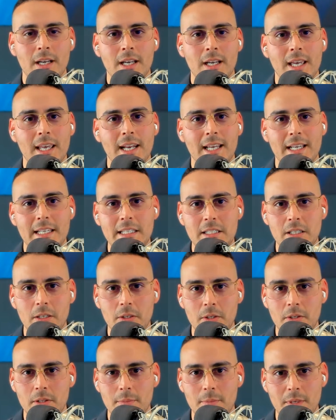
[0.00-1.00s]
and I can tell
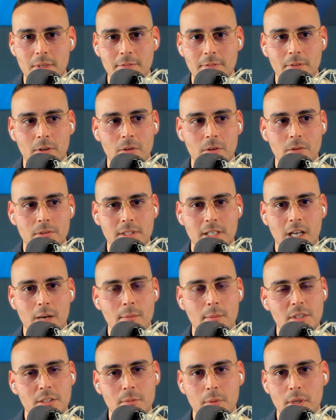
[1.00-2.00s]
you the pitfalls and how
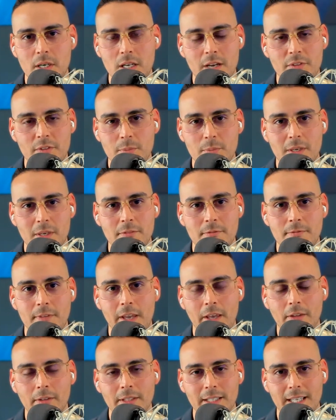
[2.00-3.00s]
much money I've spent
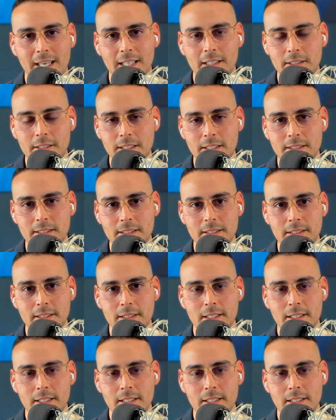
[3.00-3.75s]
failing at LinkedIn.